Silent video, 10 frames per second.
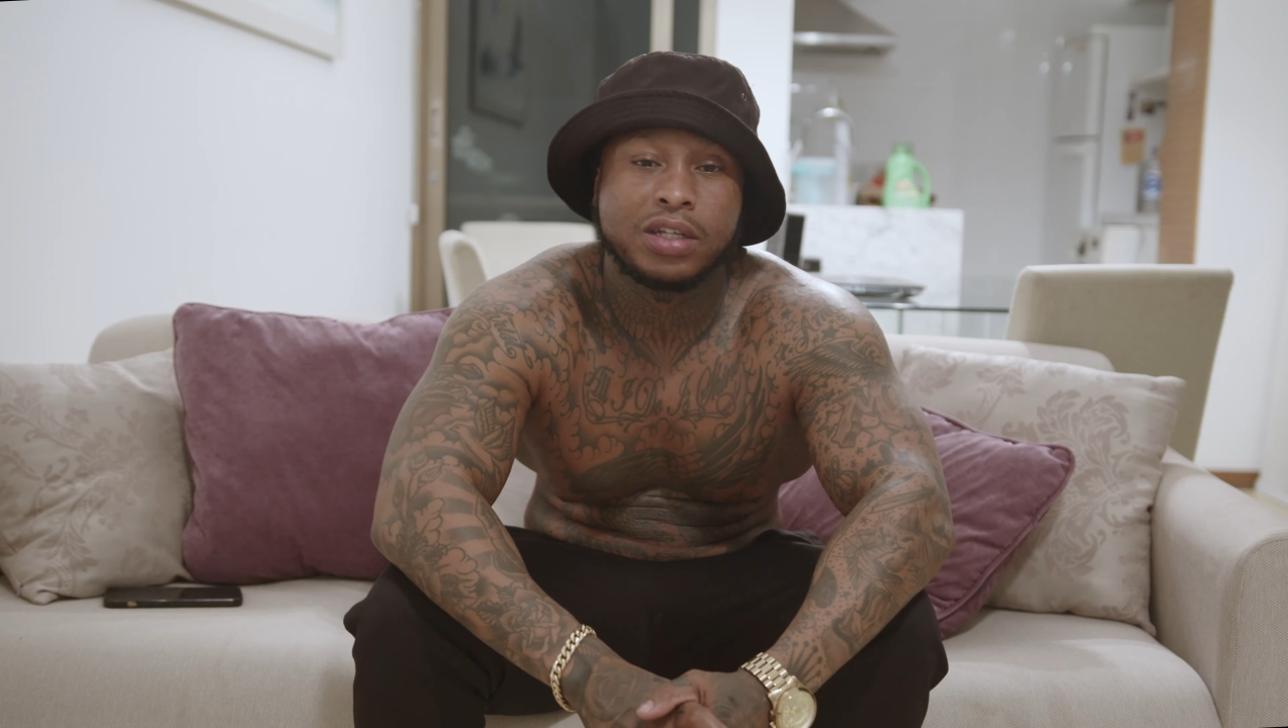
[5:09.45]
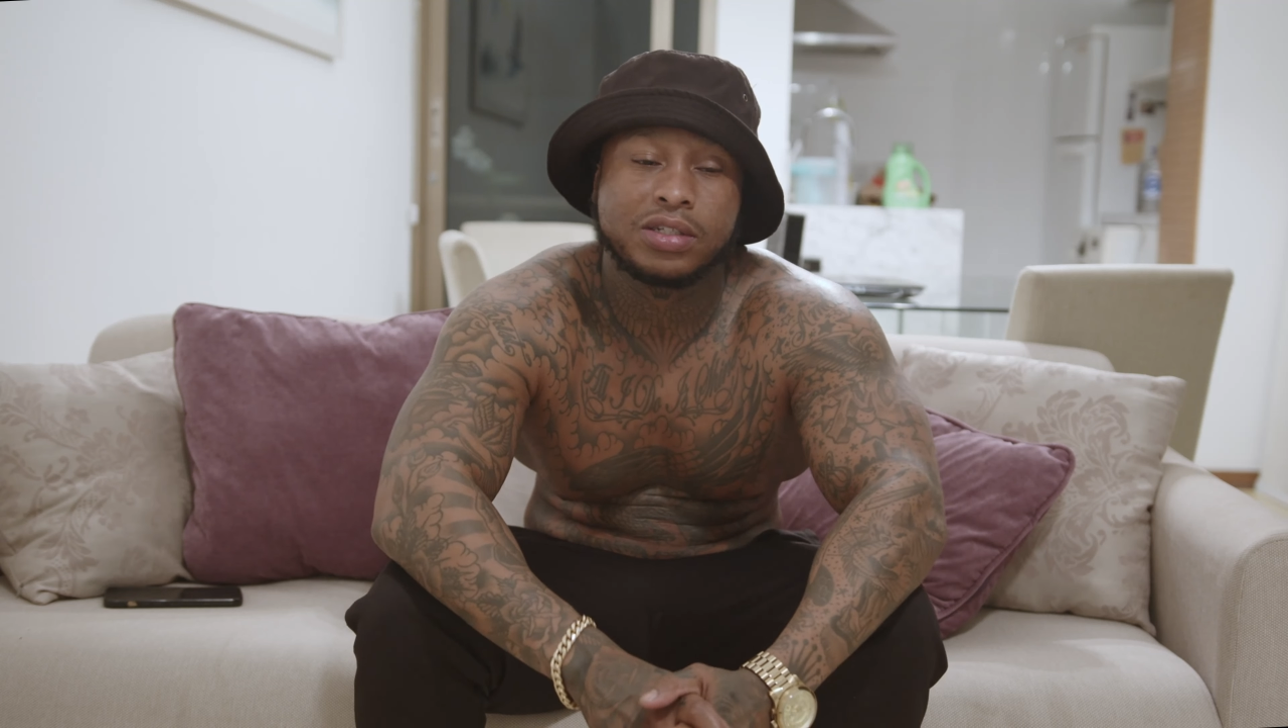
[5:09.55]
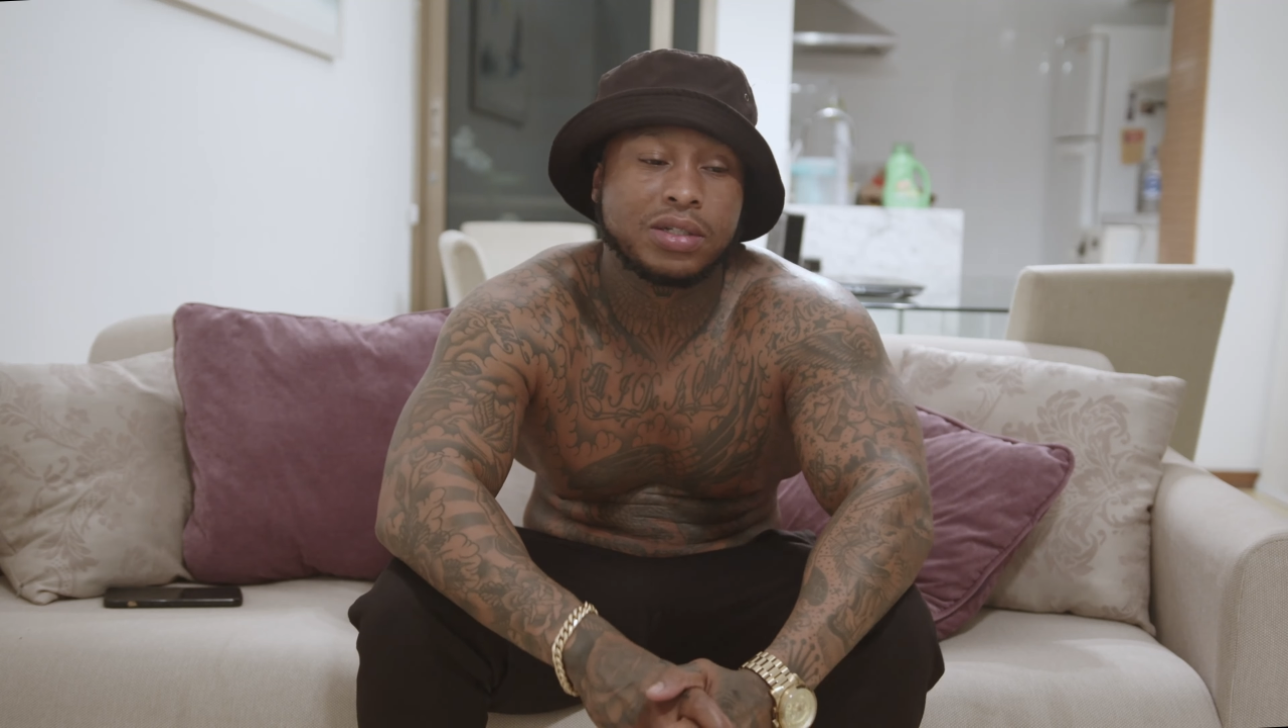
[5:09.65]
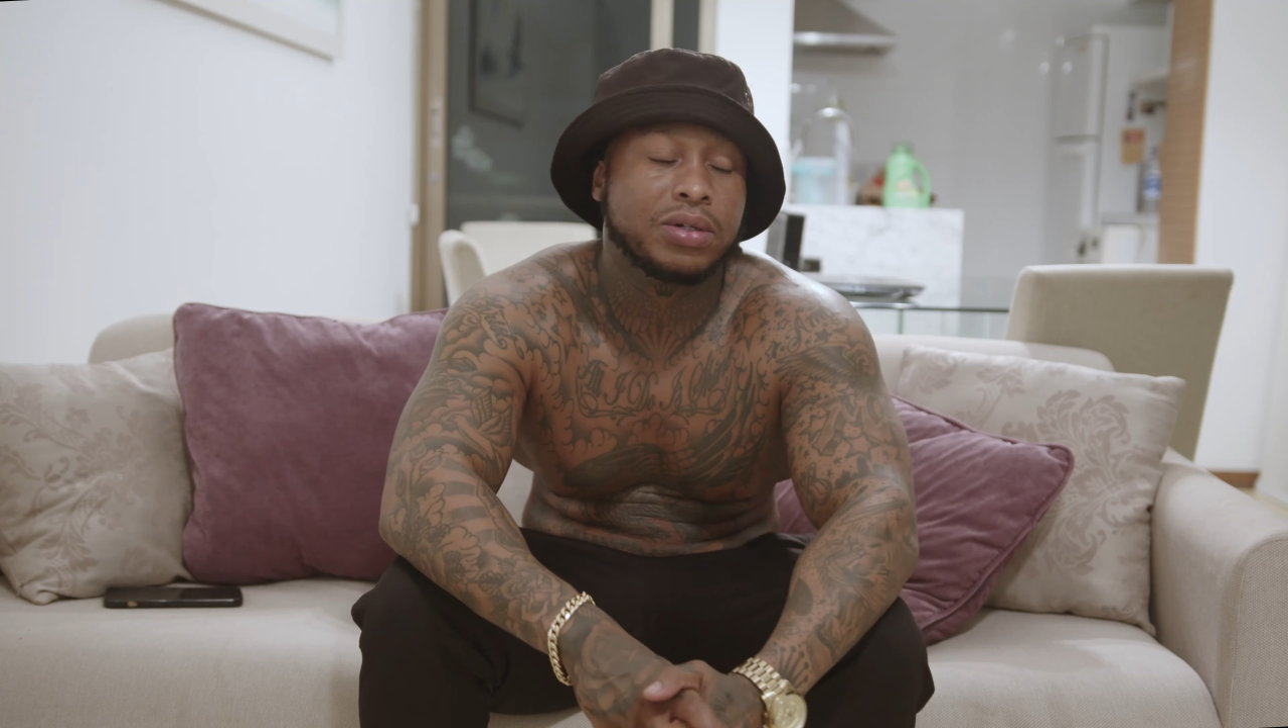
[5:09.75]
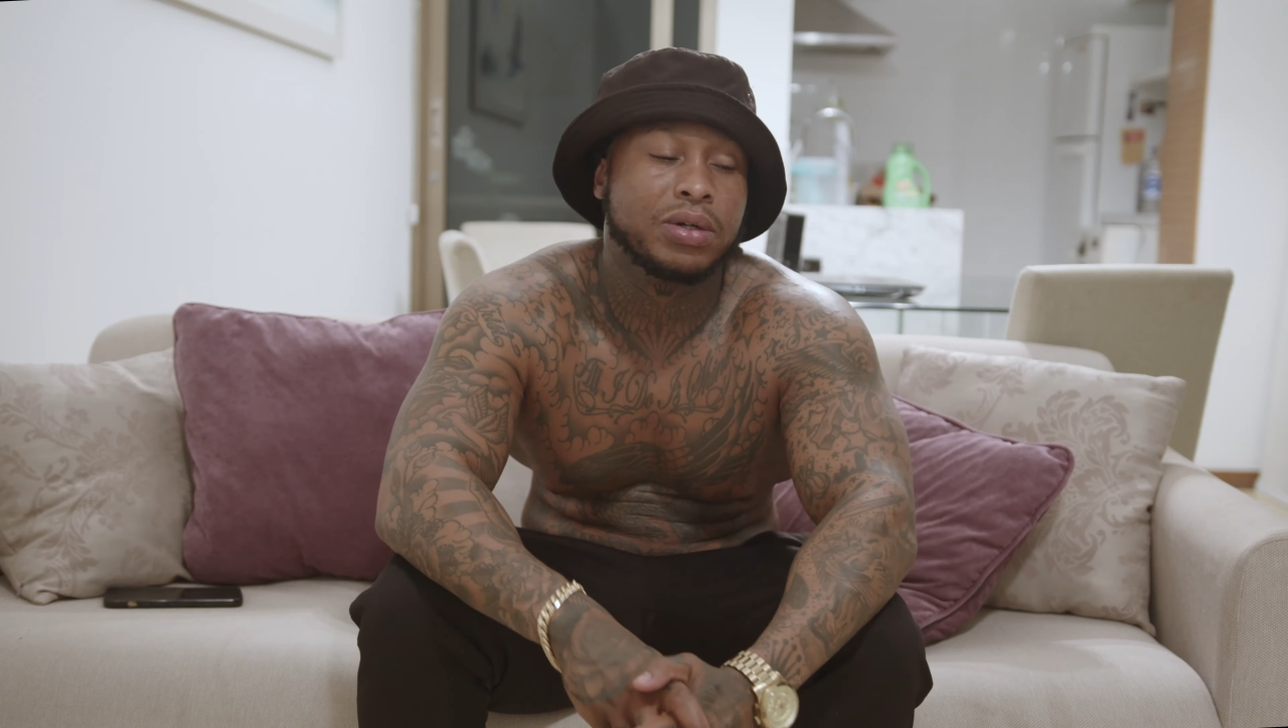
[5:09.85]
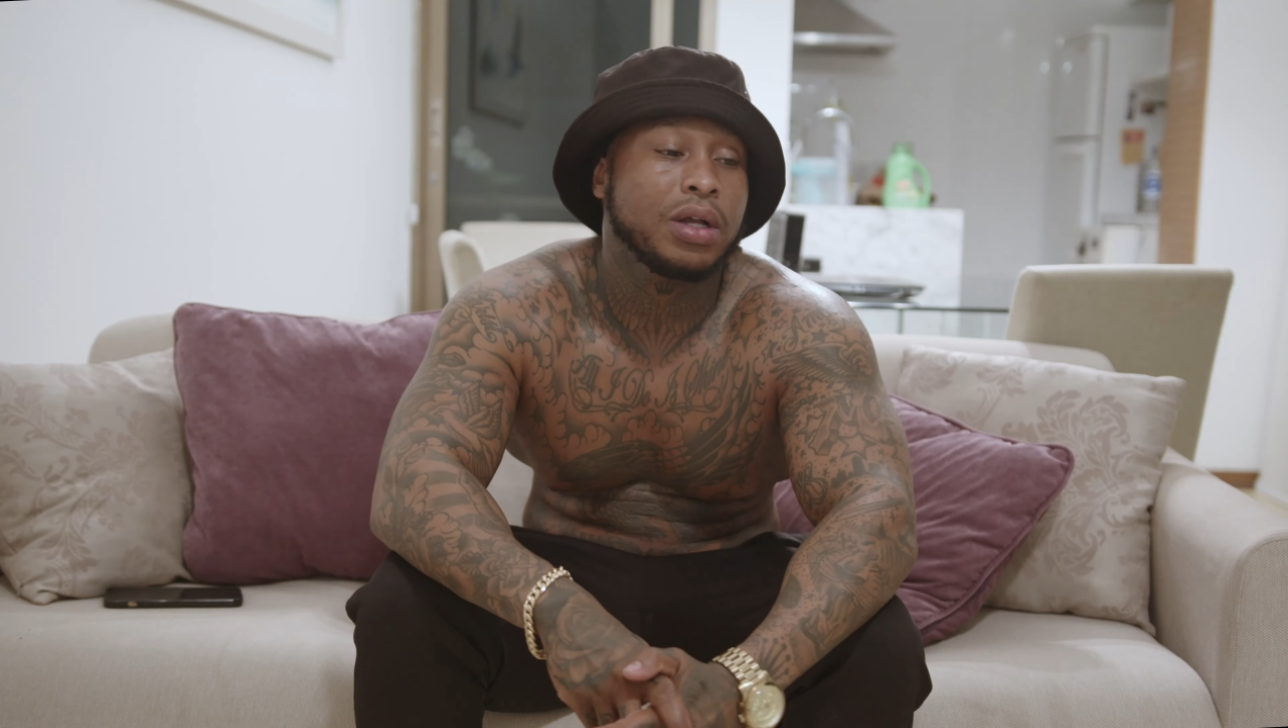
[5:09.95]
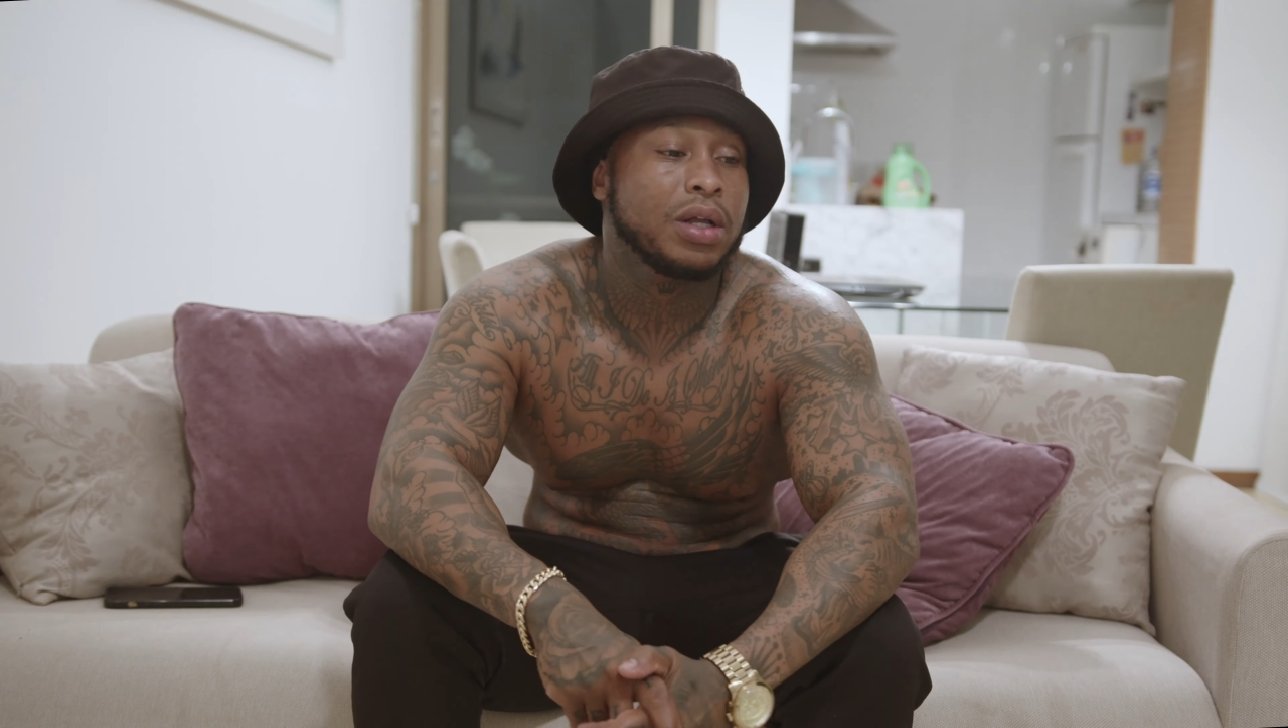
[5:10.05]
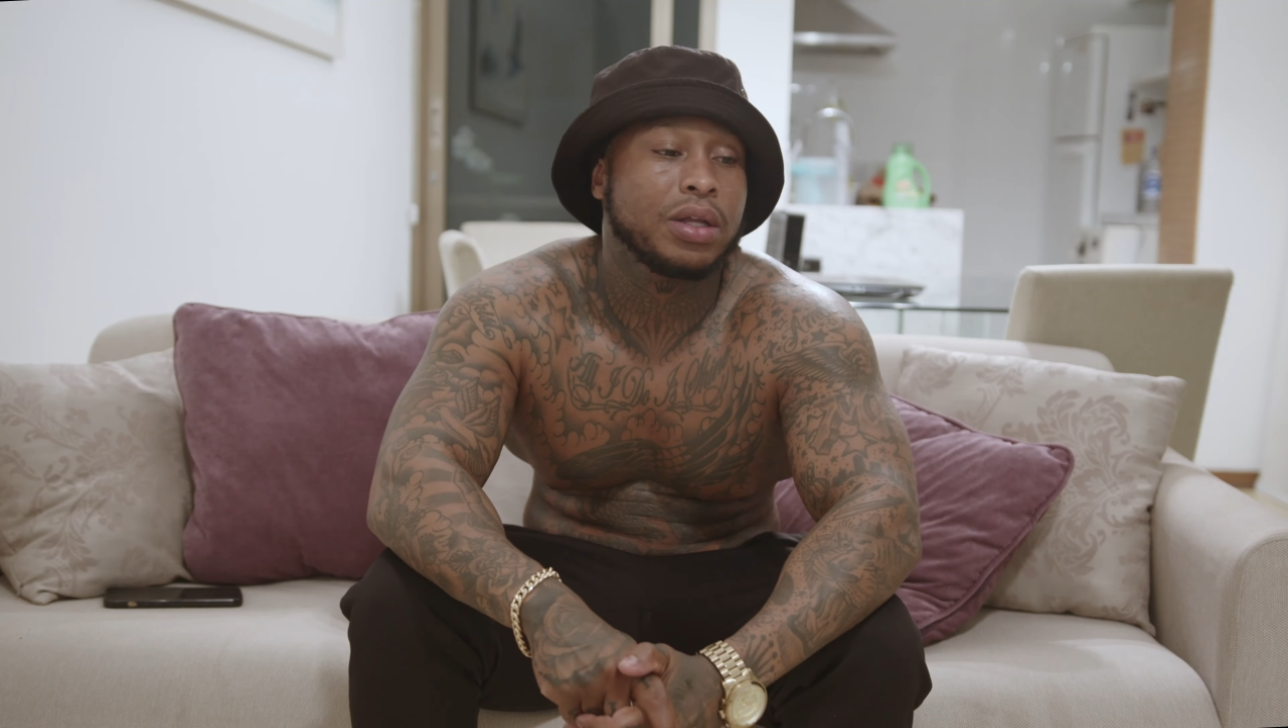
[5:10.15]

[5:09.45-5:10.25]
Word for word: So,